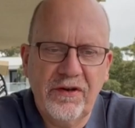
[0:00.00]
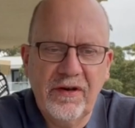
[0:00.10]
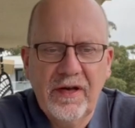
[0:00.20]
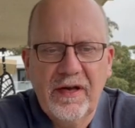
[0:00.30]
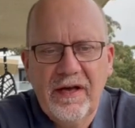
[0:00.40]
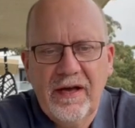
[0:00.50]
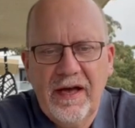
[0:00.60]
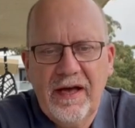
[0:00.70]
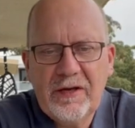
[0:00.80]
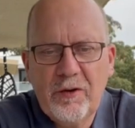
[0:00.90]
and
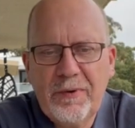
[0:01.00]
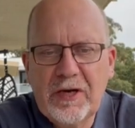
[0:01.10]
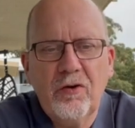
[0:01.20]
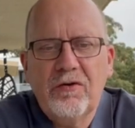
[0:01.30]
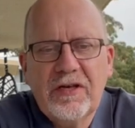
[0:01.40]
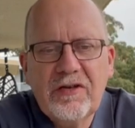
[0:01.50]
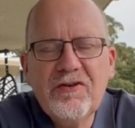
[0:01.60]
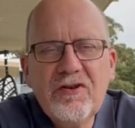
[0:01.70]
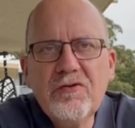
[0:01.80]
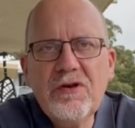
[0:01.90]
but God
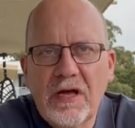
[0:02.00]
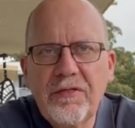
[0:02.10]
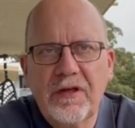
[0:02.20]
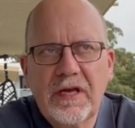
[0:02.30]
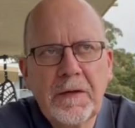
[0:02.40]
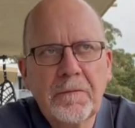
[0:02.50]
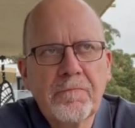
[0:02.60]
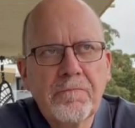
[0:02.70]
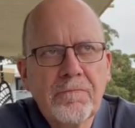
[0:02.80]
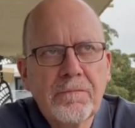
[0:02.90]
can do nothing.
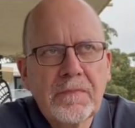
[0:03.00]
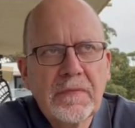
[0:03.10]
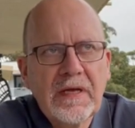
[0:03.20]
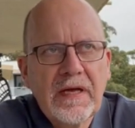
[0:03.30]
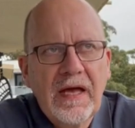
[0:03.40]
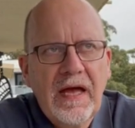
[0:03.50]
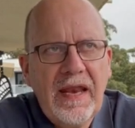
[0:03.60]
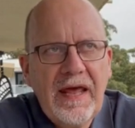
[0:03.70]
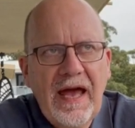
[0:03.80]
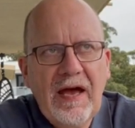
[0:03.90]

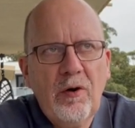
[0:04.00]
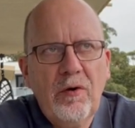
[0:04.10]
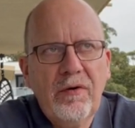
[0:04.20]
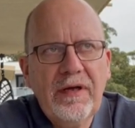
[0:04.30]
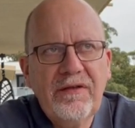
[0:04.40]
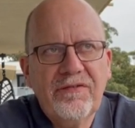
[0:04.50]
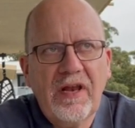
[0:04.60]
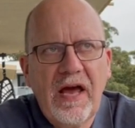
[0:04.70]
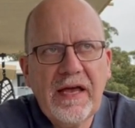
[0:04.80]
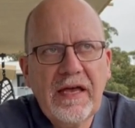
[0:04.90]
And how is
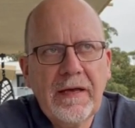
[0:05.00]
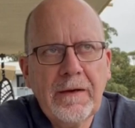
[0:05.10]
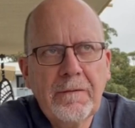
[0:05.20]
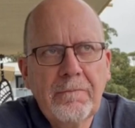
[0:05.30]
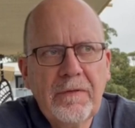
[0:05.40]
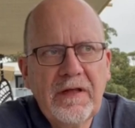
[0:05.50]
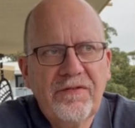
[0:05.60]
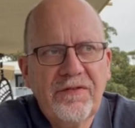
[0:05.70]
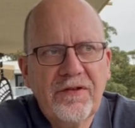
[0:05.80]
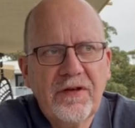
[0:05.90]
like
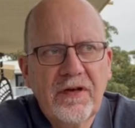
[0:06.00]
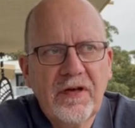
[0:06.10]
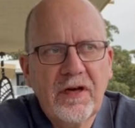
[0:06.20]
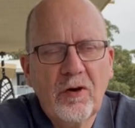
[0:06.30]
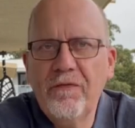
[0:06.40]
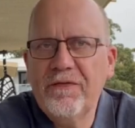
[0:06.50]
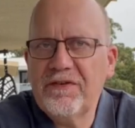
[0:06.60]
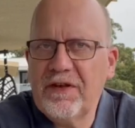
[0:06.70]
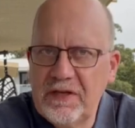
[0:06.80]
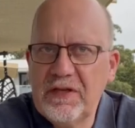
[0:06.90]
this COVID
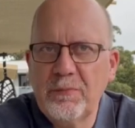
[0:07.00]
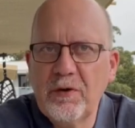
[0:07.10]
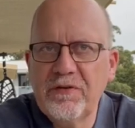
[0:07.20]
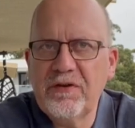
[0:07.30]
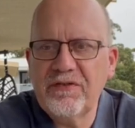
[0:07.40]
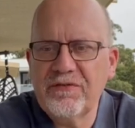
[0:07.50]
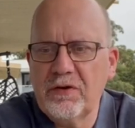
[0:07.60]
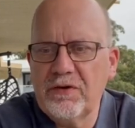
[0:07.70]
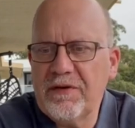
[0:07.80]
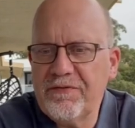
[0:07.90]
stuff in the providence of
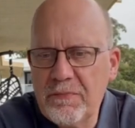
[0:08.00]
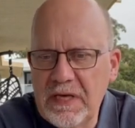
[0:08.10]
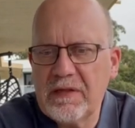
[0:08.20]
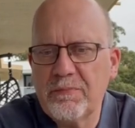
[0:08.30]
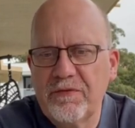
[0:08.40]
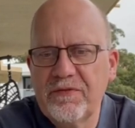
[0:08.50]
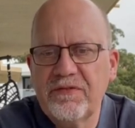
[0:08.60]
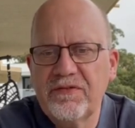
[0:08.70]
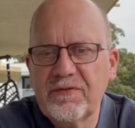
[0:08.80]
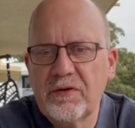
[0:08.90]
God? Now, for me, the
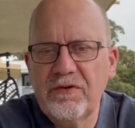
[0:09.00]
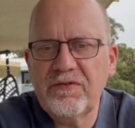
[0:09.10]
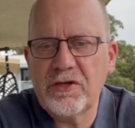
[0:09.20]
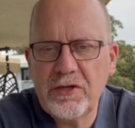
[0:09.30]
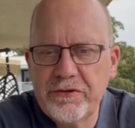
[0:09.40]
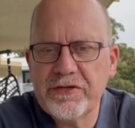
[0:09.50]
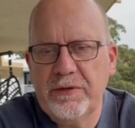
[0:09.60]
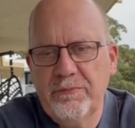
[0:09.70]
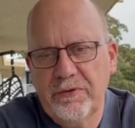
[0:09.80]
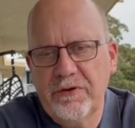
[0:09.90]
providence of God is a
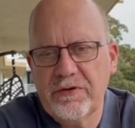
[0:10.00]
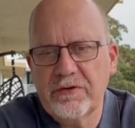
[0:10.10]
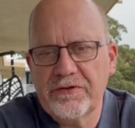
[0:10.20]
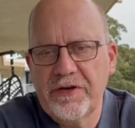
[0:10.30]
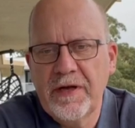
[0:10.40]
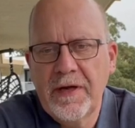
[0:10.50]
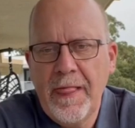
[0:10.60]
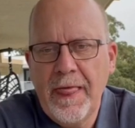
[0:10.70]
hugely important doctrine